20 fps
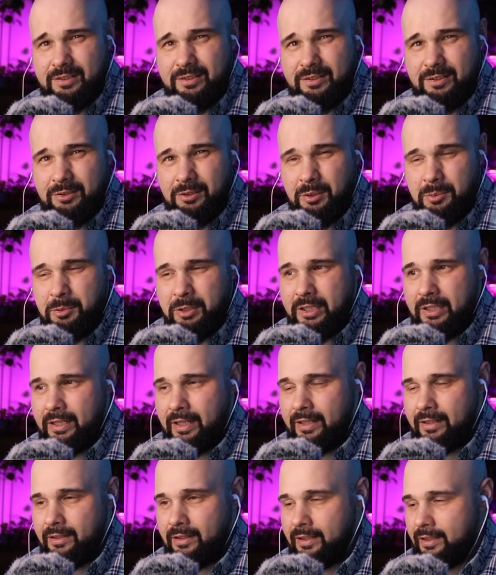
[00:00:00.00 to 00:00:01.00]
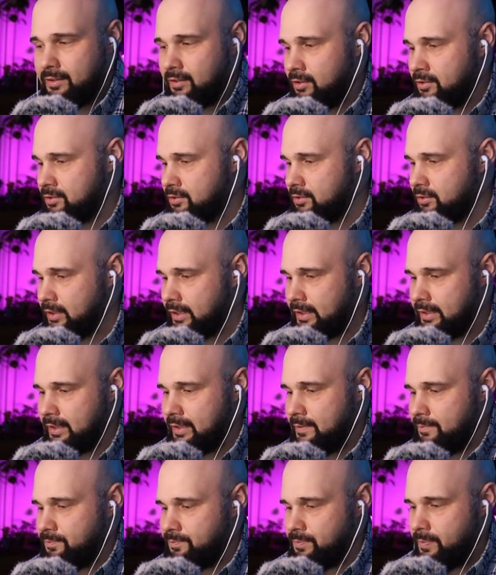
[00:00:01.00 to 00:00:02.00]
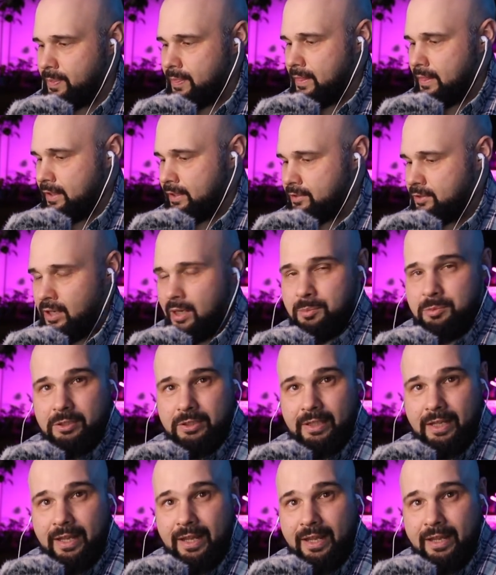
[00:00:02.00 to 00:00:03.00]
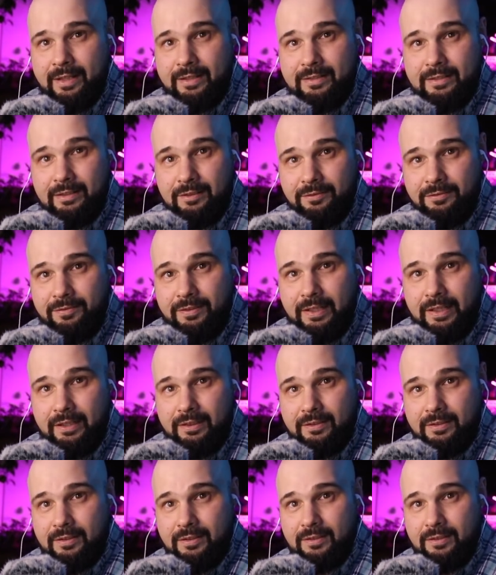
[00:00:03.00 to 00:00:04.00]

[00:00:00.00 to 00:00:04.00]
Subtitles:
You know what I mean? And like also like the tops of the hands and the feet,